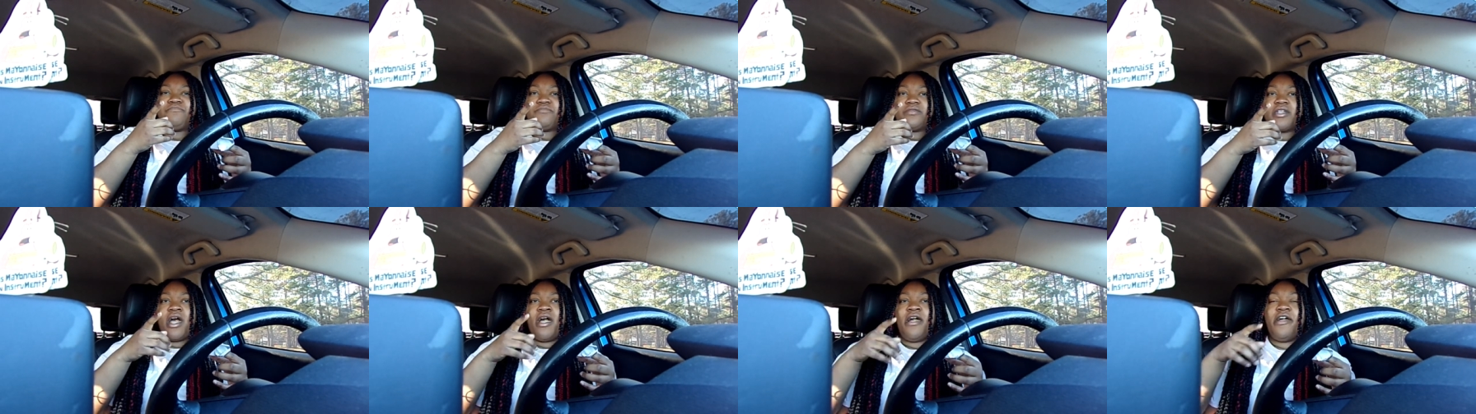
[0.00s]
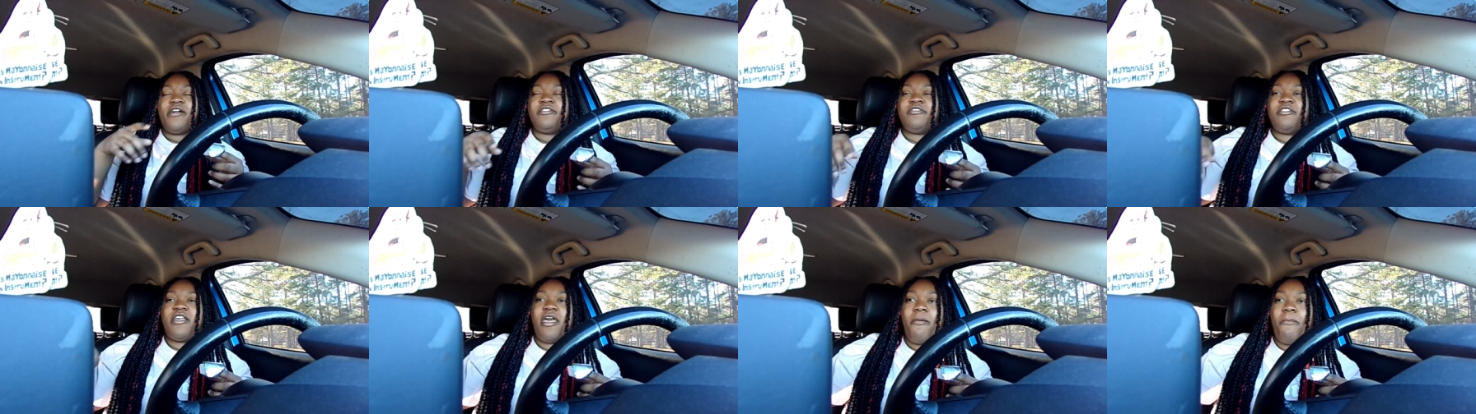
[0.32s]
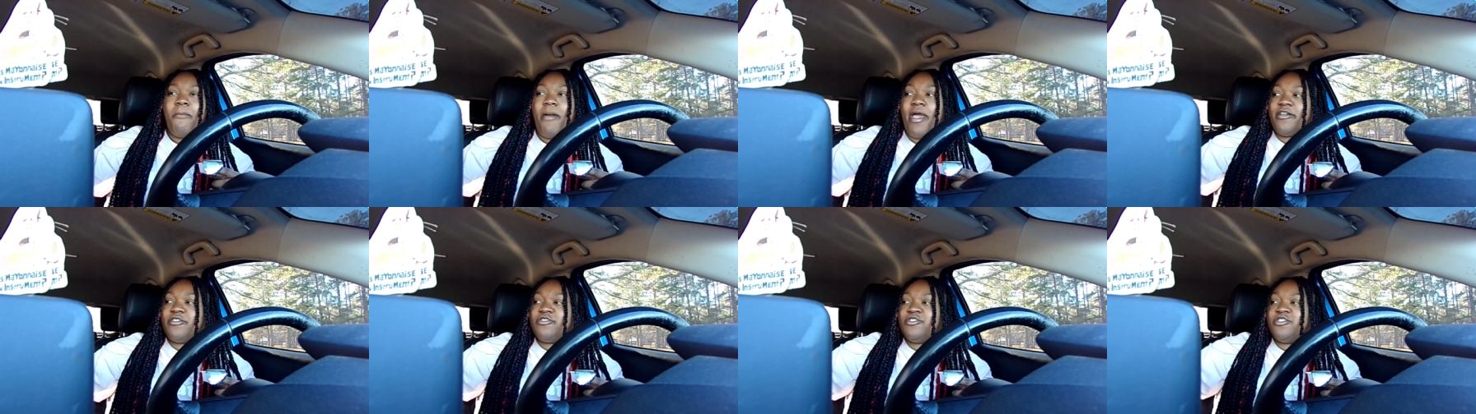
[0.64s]
I just say
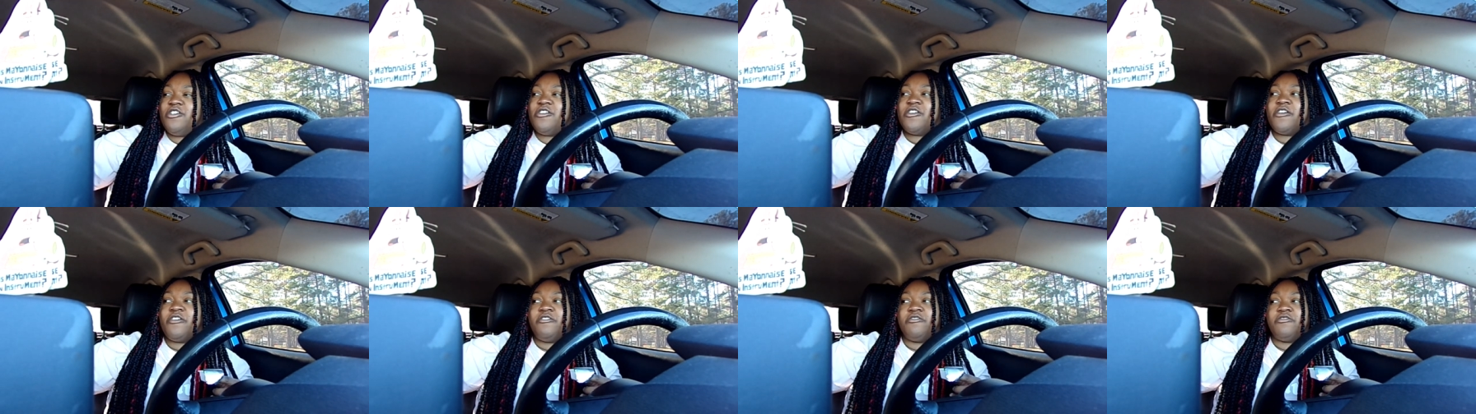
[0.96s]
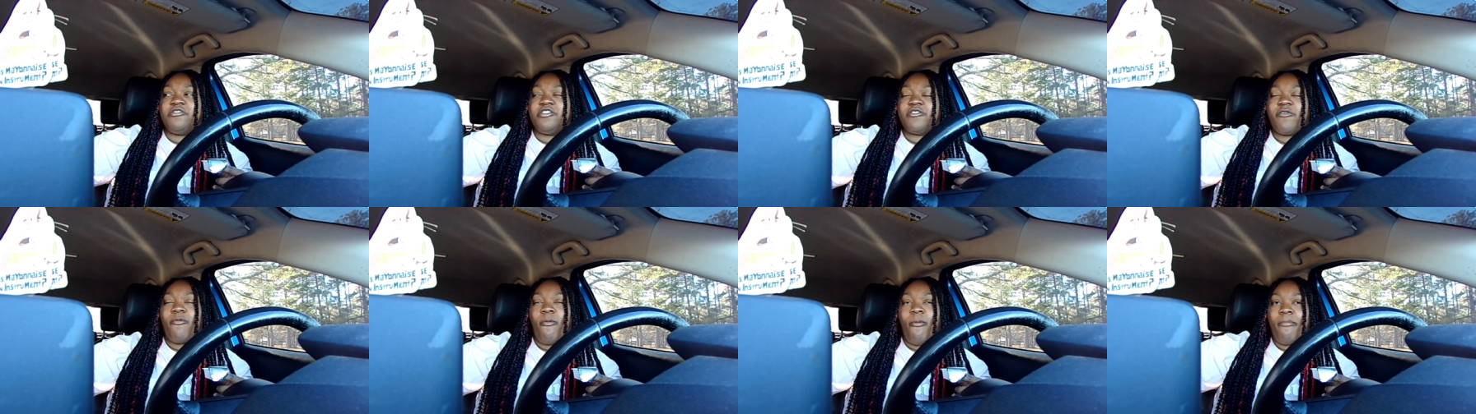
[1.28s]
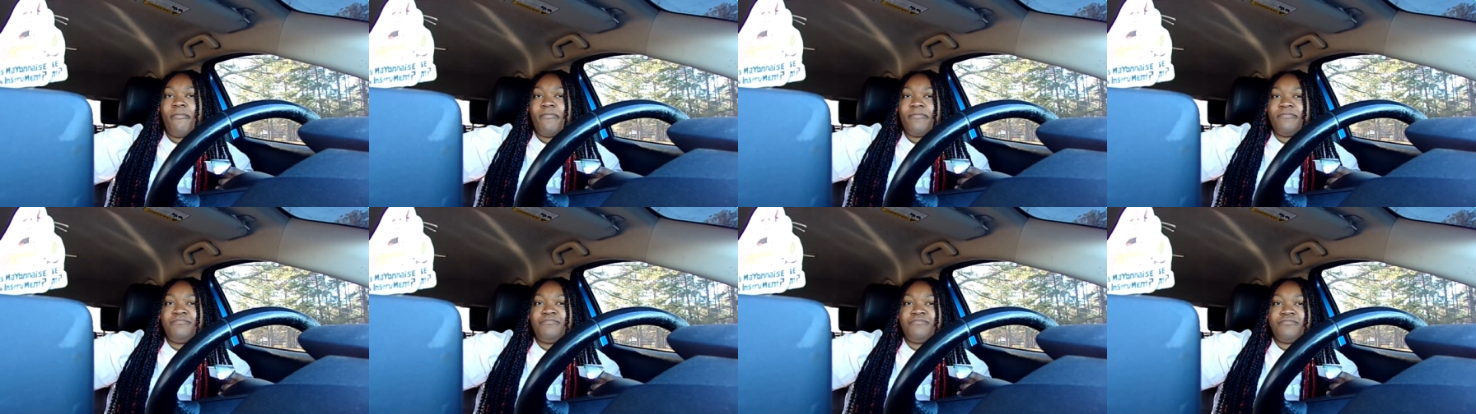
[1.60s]
McChicken.
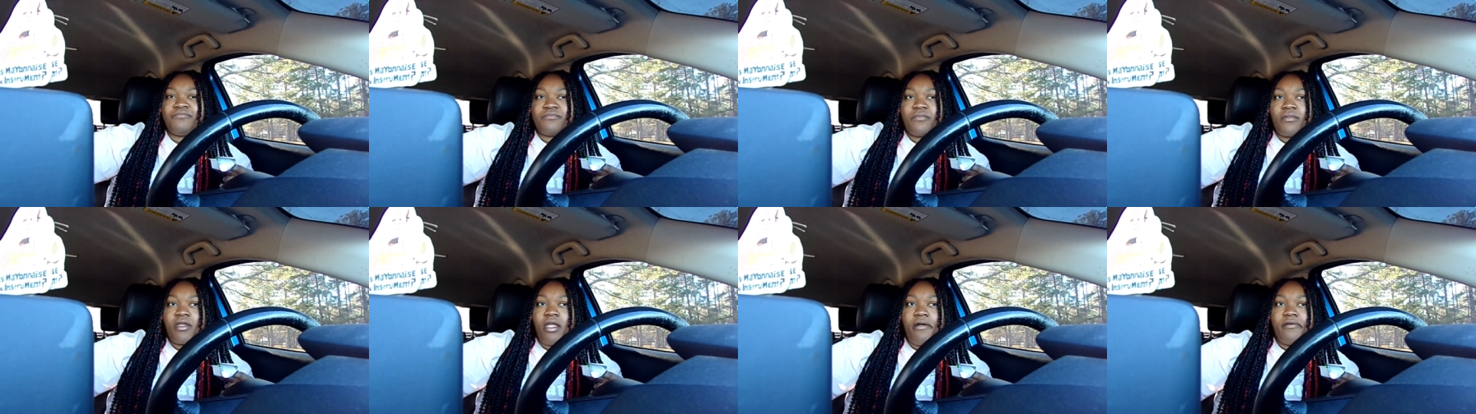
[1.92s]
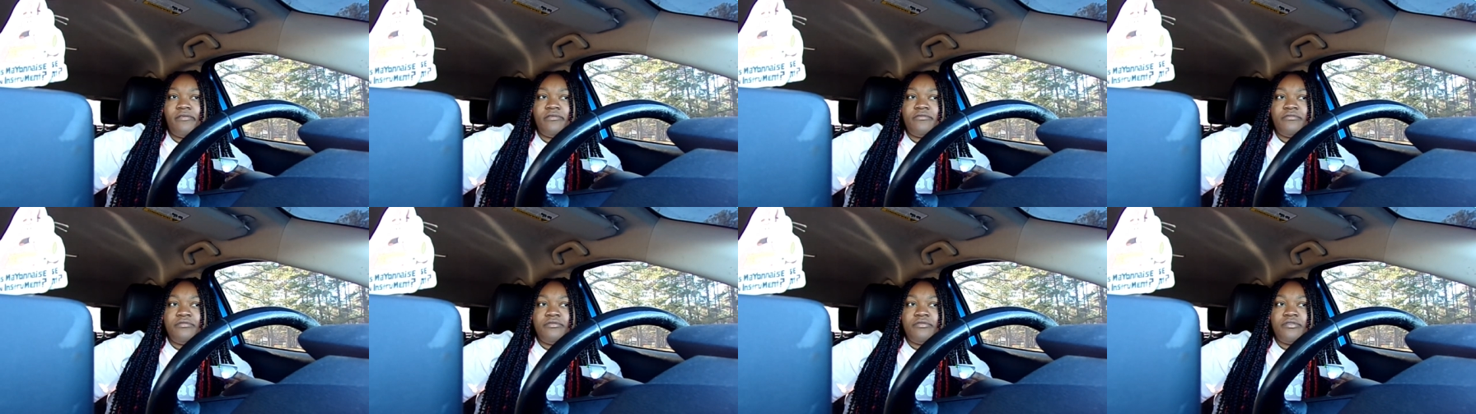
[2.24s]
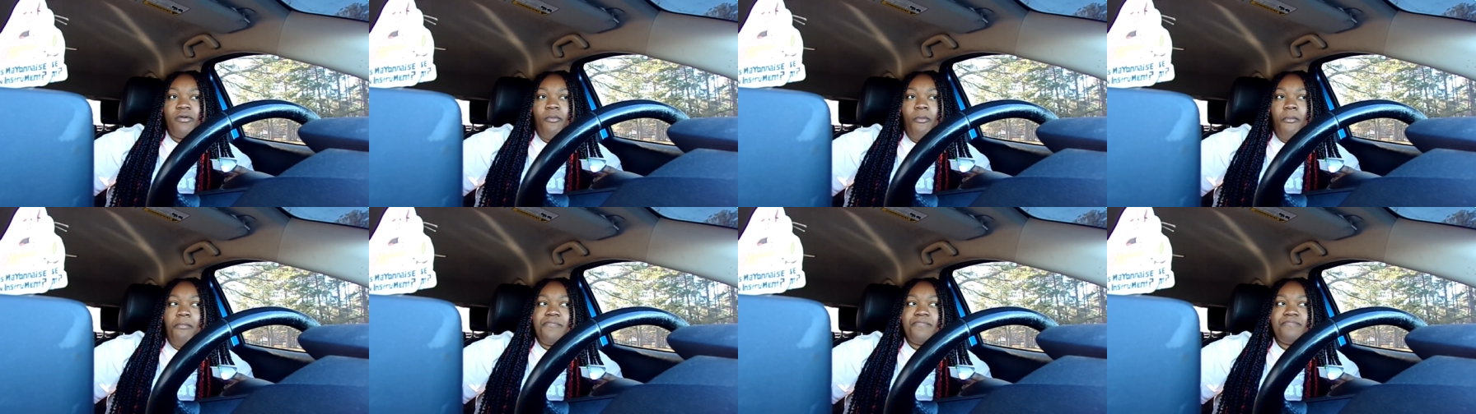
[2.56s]
That's
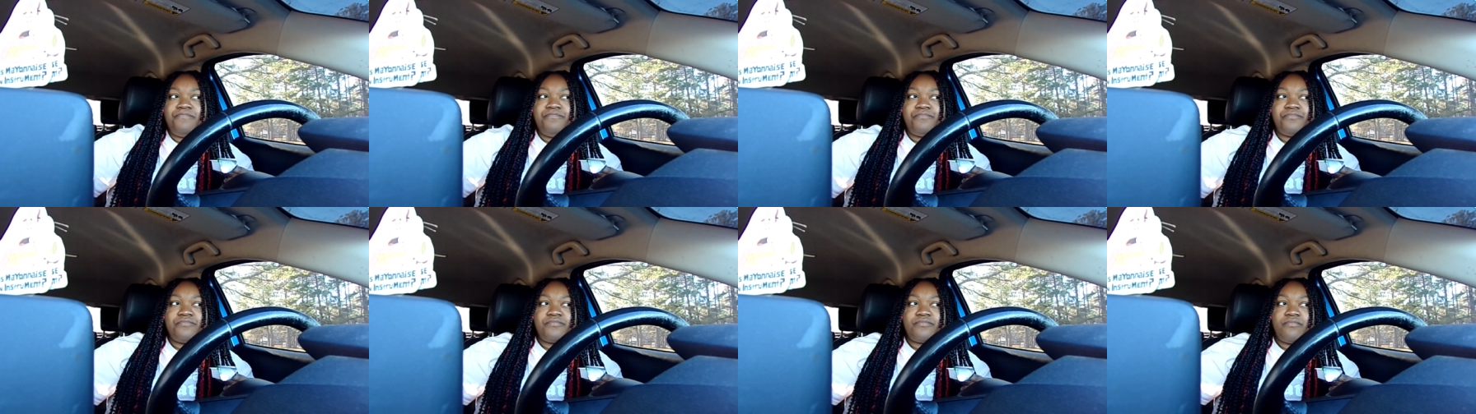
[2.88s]
chicken sandwich.